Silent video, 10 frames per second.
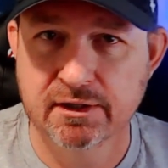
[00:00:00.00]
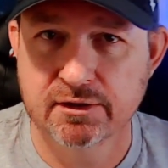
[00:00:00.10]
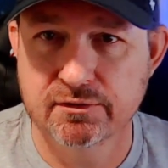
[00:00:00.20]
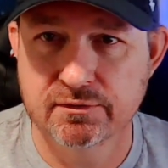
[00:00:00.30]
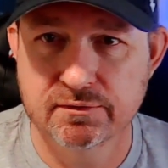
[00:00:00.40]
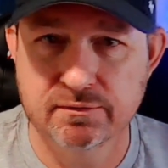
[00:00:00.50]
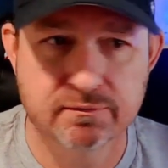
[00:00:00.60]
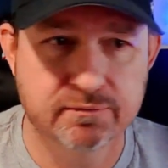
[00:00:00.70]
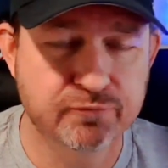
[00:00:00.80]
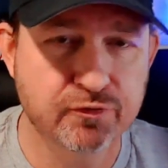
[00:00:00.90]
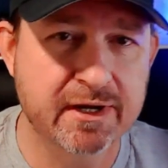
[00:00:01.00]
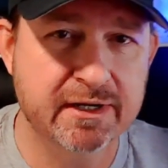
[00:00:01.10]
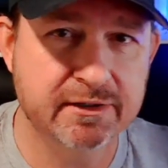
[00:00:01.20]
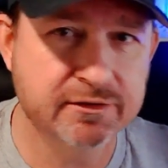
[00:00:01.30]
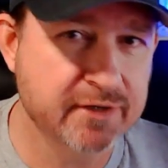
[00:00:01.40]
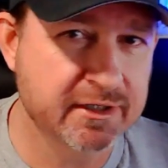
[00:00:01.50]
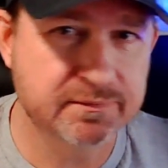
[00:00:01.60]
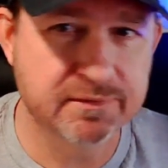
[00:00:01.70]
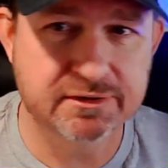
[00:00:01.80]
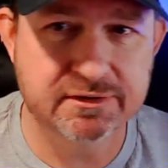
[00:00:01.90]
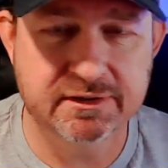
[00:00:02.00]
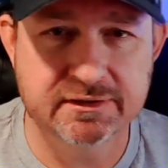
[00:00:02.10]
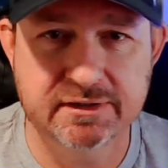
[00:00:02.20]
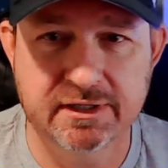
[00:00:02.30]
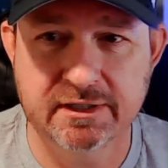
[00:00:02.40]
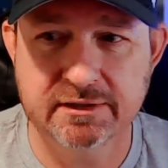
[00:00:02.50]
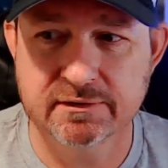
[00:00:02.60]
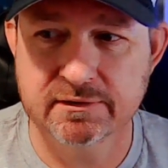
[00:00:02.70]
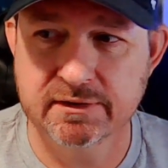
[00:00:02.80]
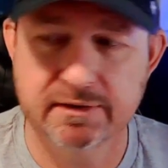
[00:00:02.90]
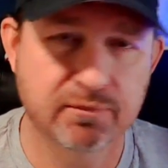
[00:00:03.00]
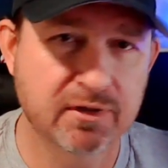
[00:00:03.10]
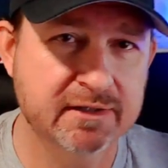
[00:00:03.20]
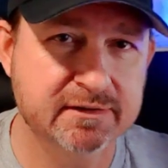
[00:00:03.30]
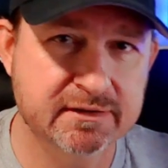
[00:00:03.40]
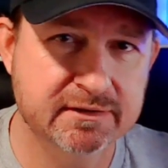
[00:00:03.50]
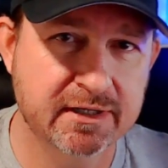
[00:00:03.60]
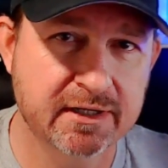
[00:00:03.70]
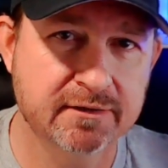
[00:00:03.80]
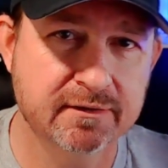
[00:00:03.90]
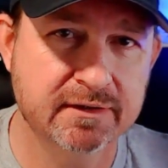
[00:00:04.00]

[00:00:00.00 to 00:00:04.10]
you created a transmission container and a Plex container,